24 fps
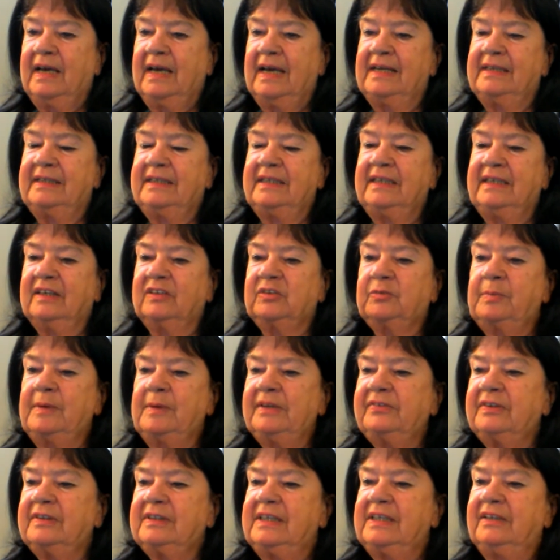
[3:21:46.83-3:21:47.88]
And he
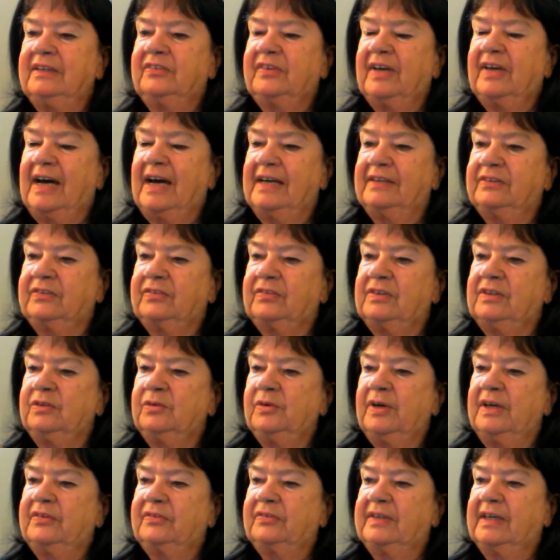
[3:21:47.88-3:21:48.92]
explicitly cites the
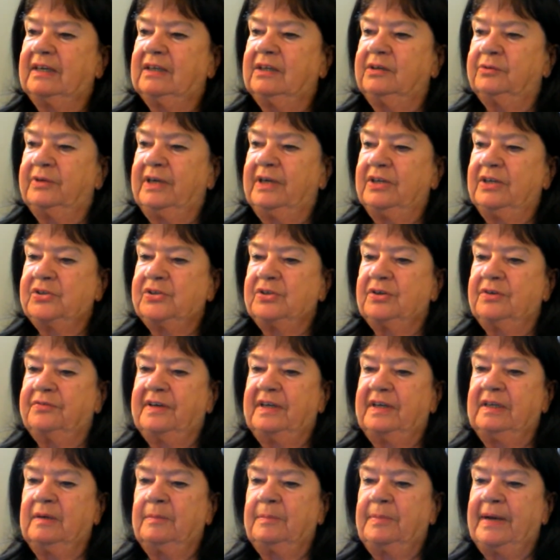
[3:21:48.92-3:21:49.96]
US Declaration of
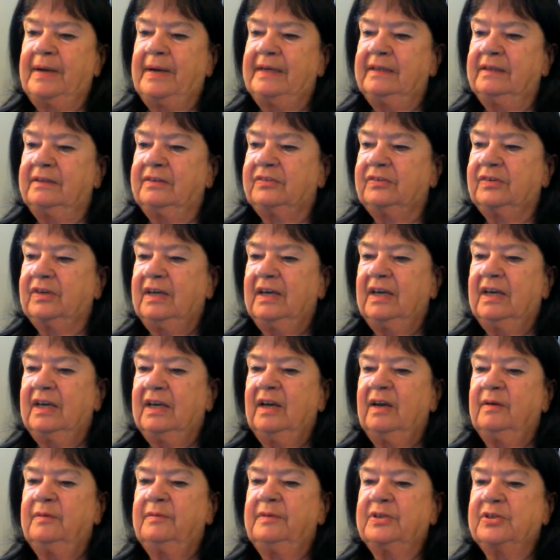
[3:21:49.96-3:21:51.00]
Independence,
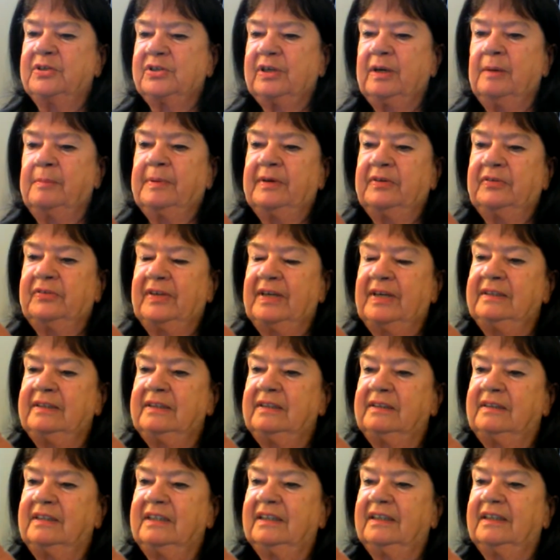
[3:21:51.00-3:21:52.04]
which
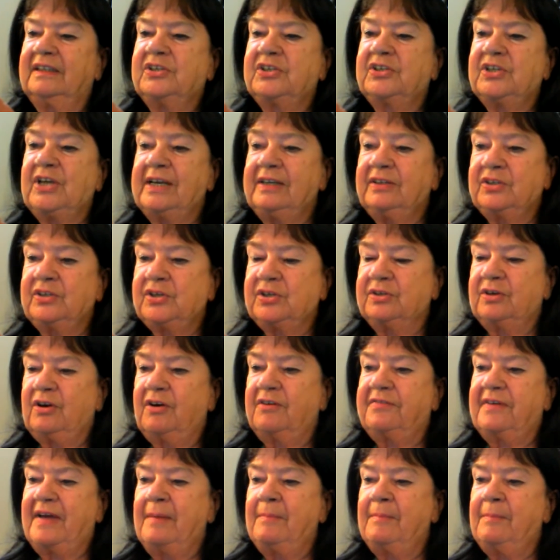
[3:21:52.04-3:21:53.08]
represented the rejection
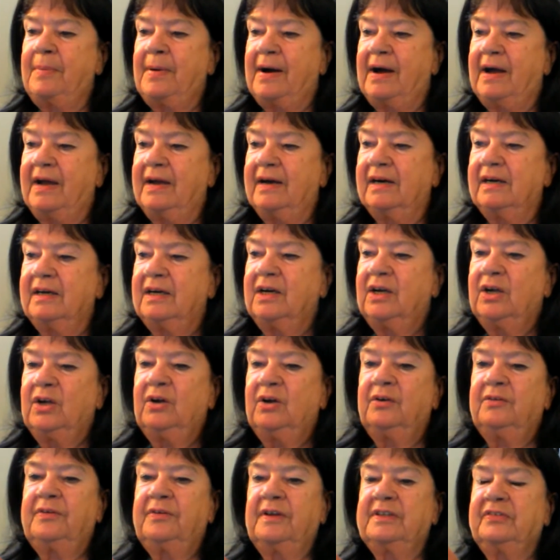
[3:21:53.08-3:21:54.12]
of empire
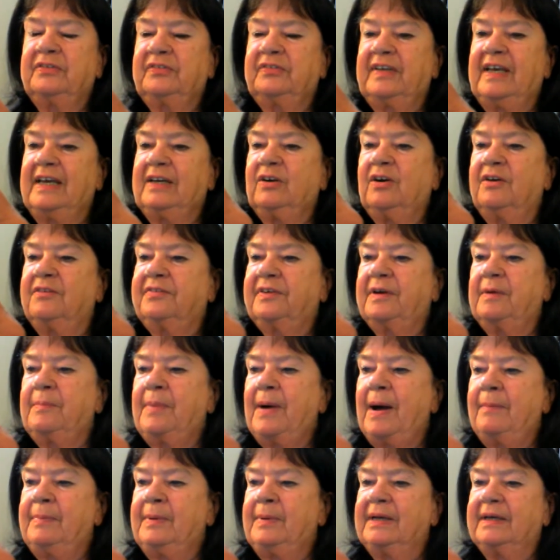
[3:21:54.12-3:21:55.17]
for the sake of
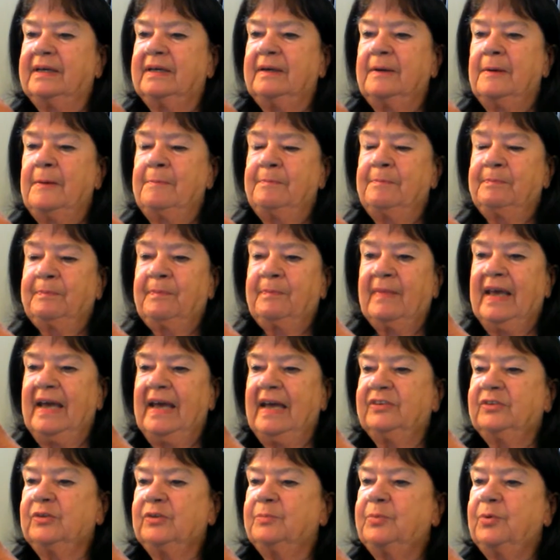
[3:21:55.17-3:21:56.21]
republic,
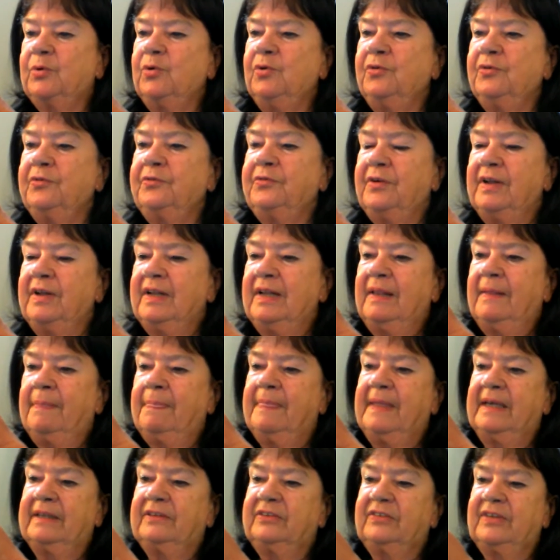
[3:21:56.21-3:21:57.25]
as a proof
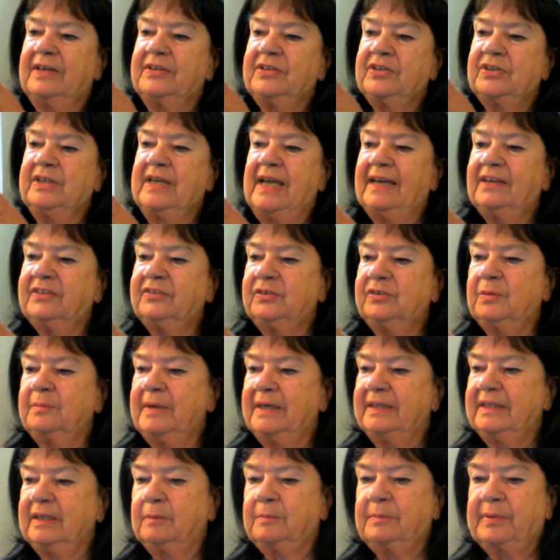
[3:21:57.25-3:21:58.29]
that such an
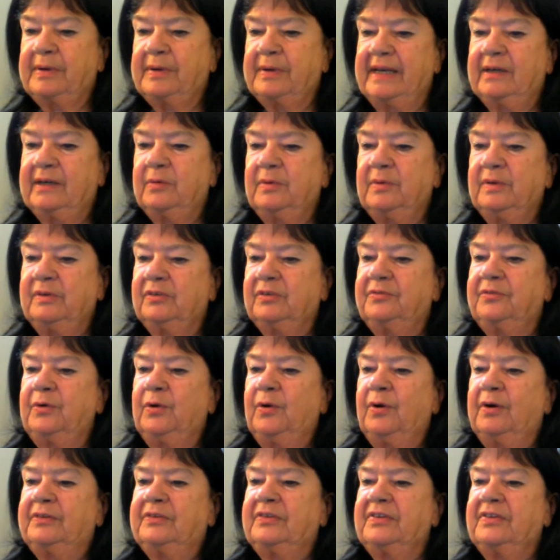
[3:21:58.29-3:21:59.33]
axiomatic break with a
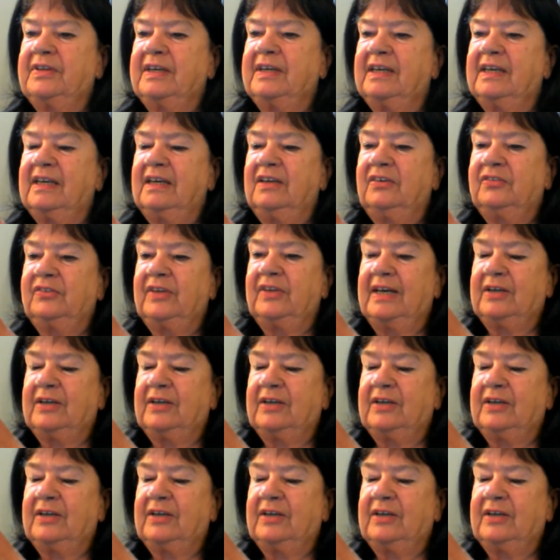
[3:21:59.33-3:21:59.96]
flawed thinking is